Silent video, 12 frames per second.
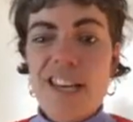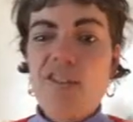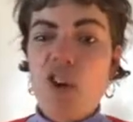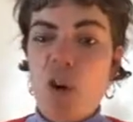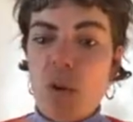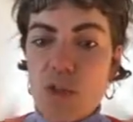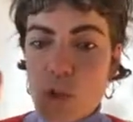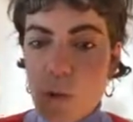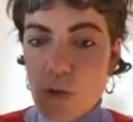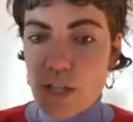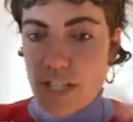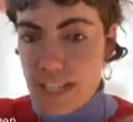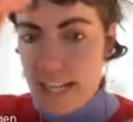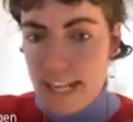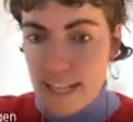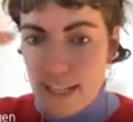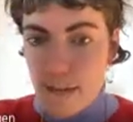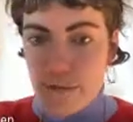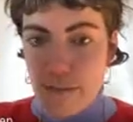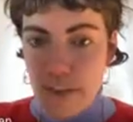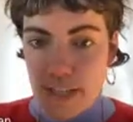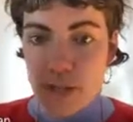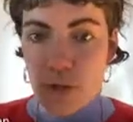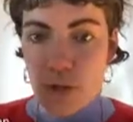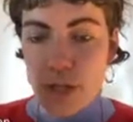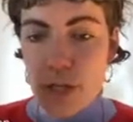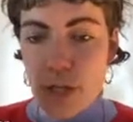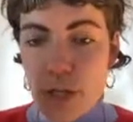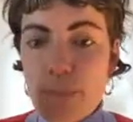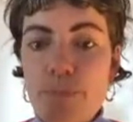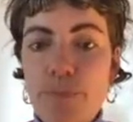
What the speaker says: They've got what's called a tiered fee structure,